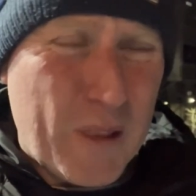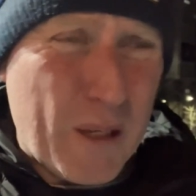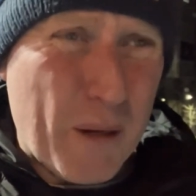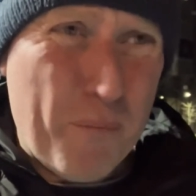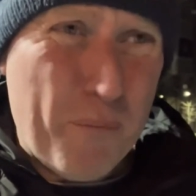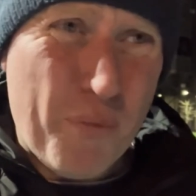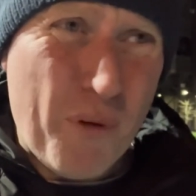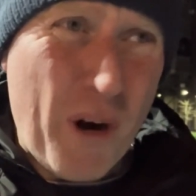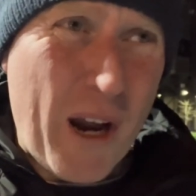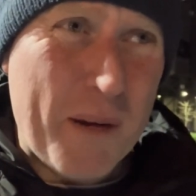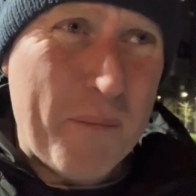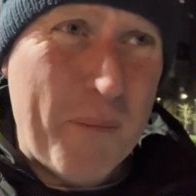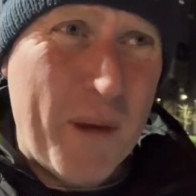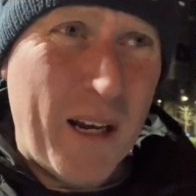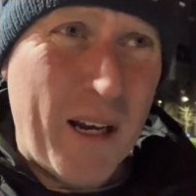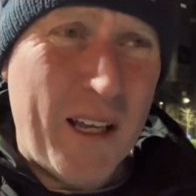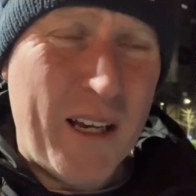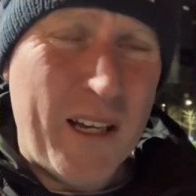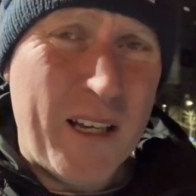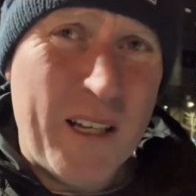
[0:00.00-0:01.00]
Brad
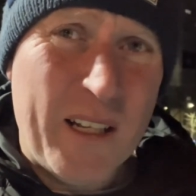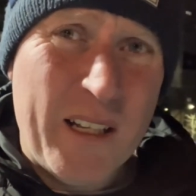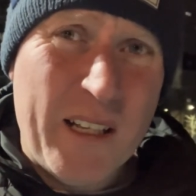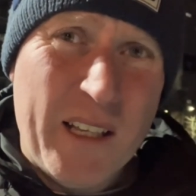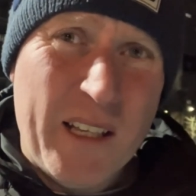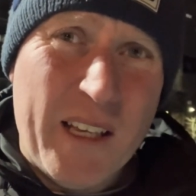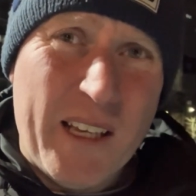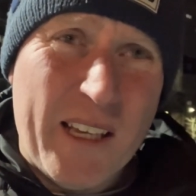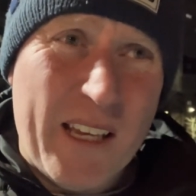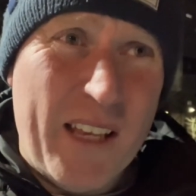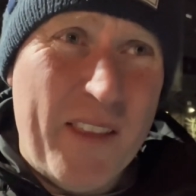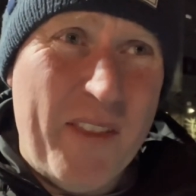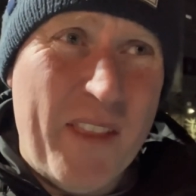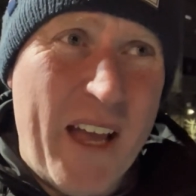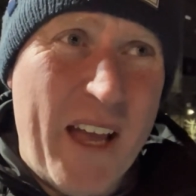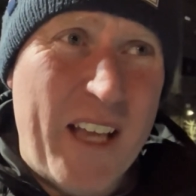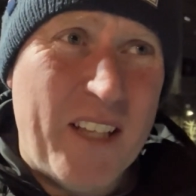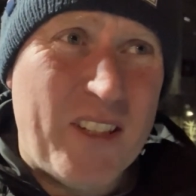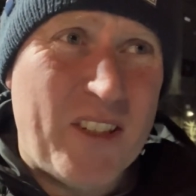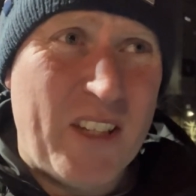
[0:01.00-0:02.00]
Miller in
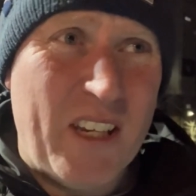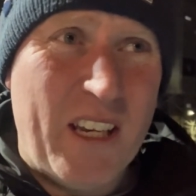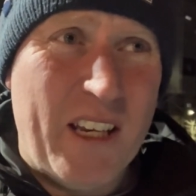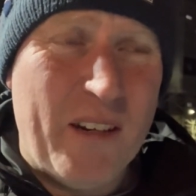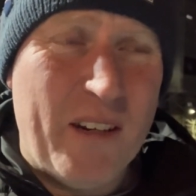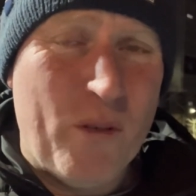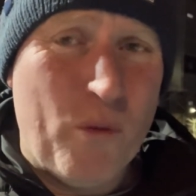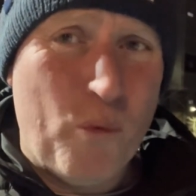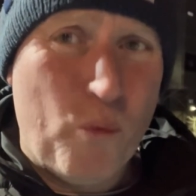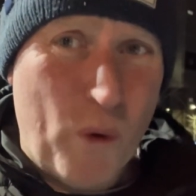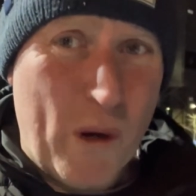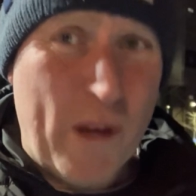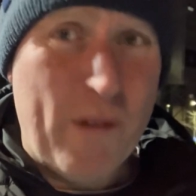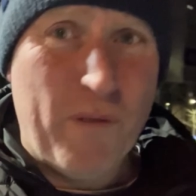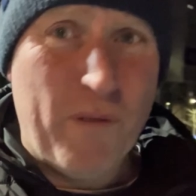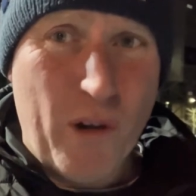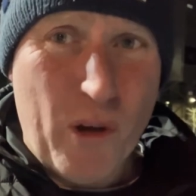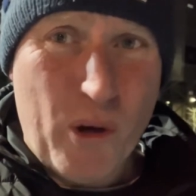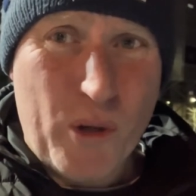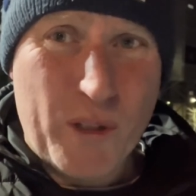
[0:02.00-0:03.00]
there saying we've
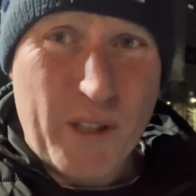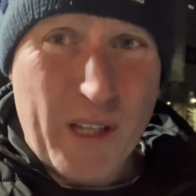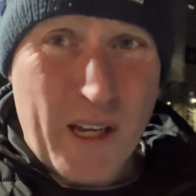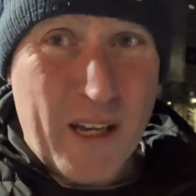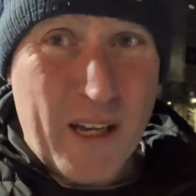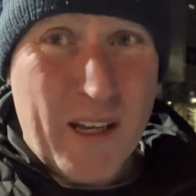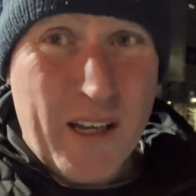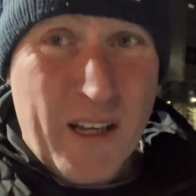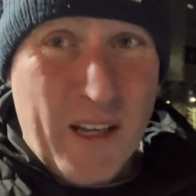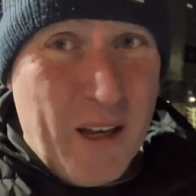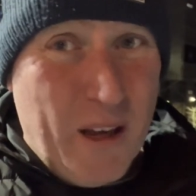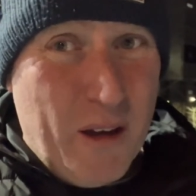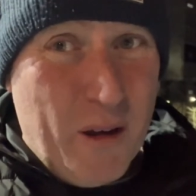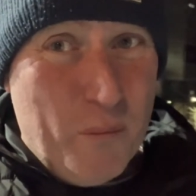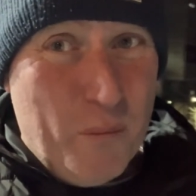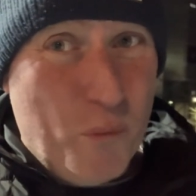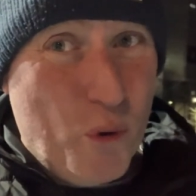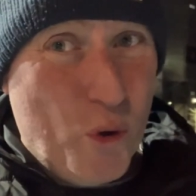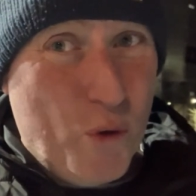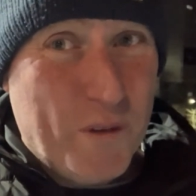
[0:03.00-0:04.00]
looked at
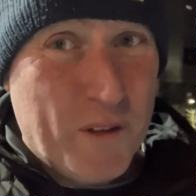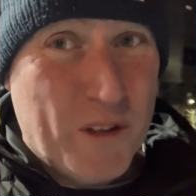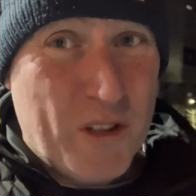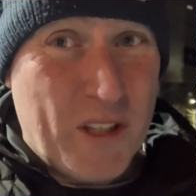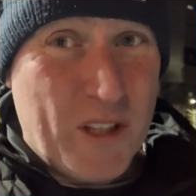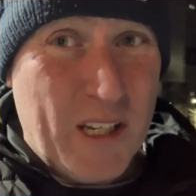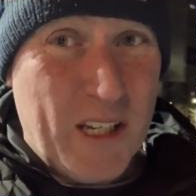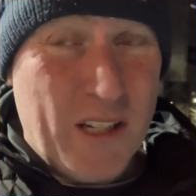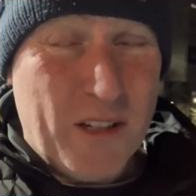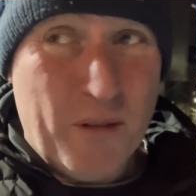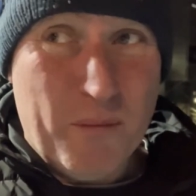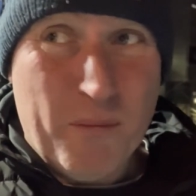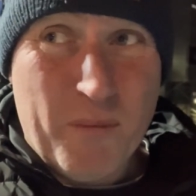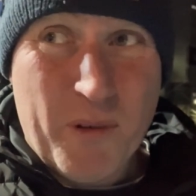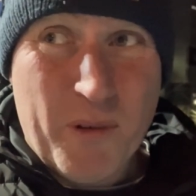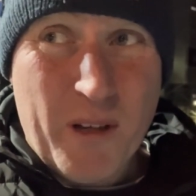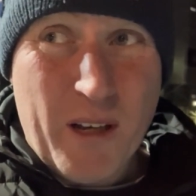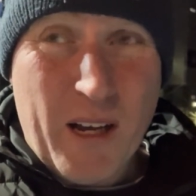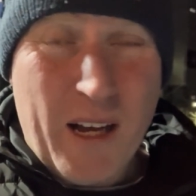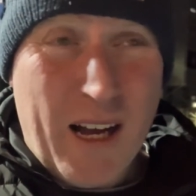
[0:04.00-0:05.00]
moving stadium,
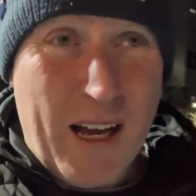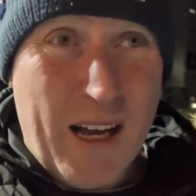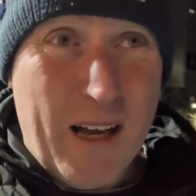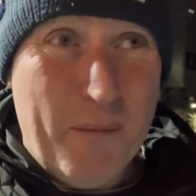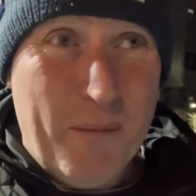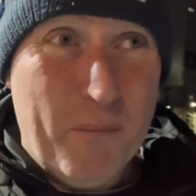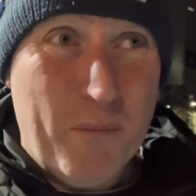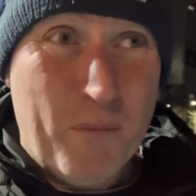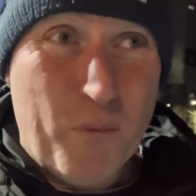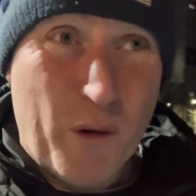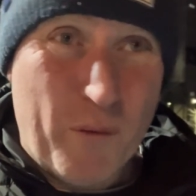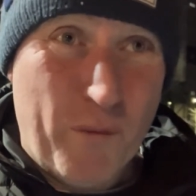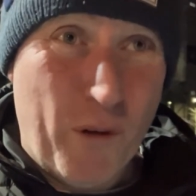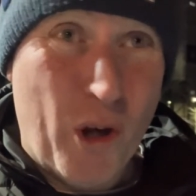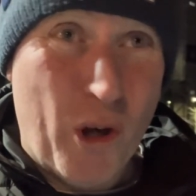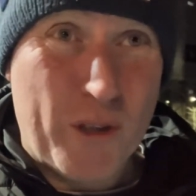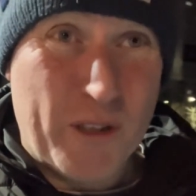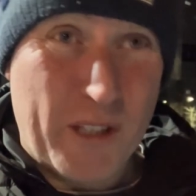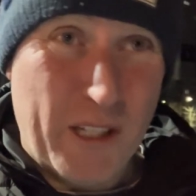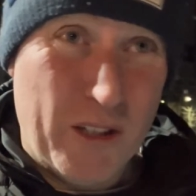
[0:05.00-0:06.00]
we've
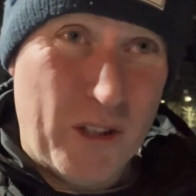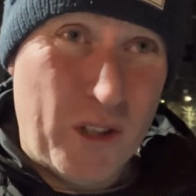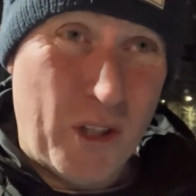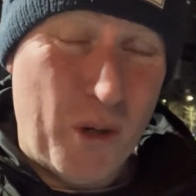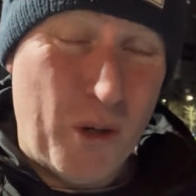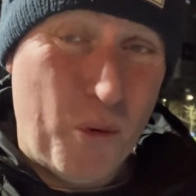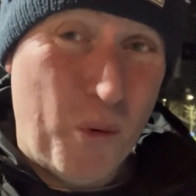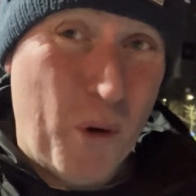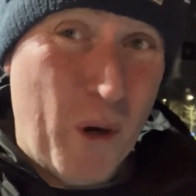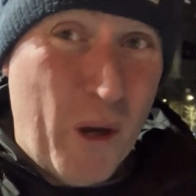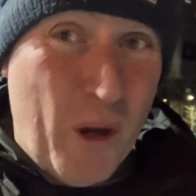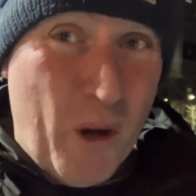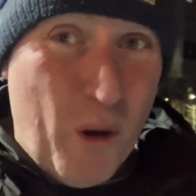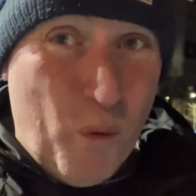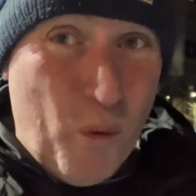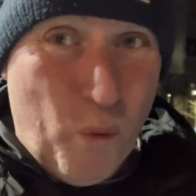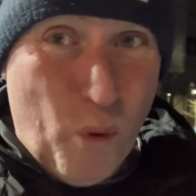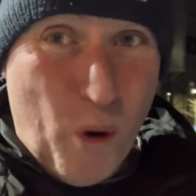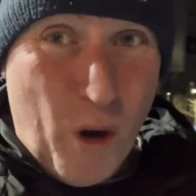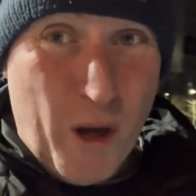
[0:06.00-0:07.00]
looked into
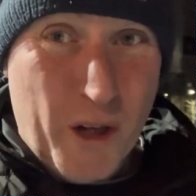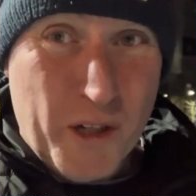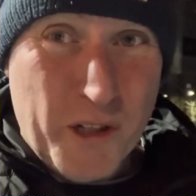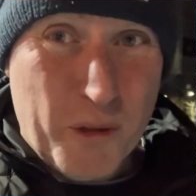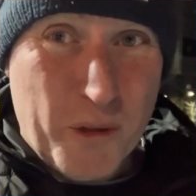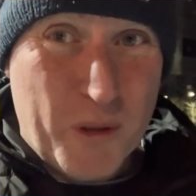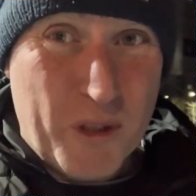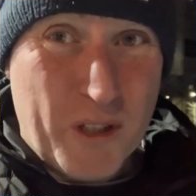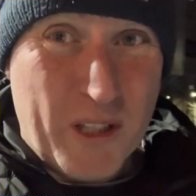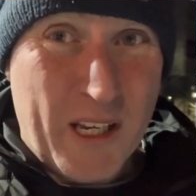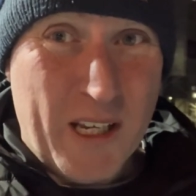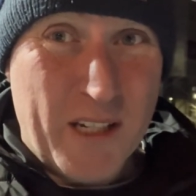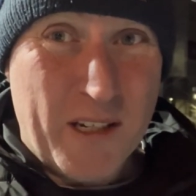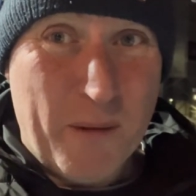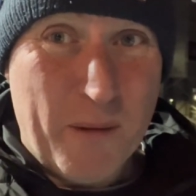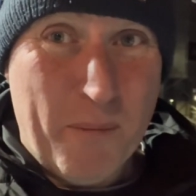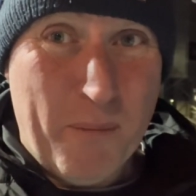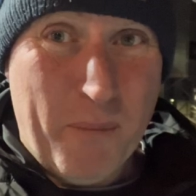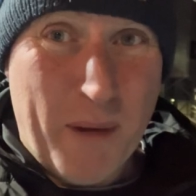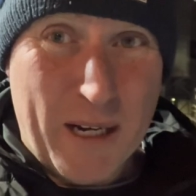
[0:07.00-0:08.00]
what a new
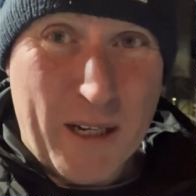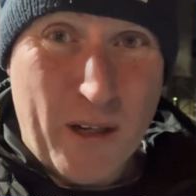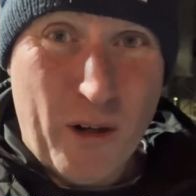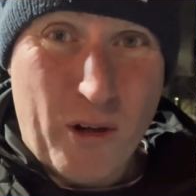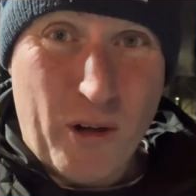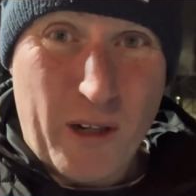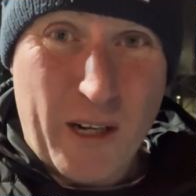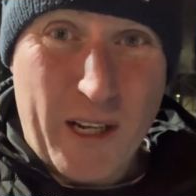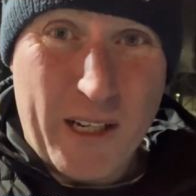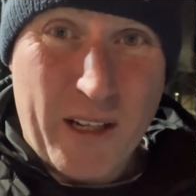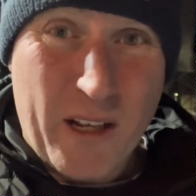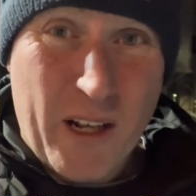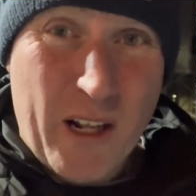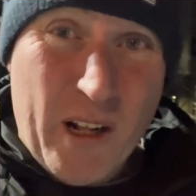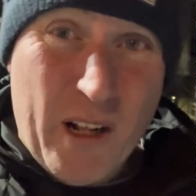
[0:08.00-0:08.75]
stadium might look like.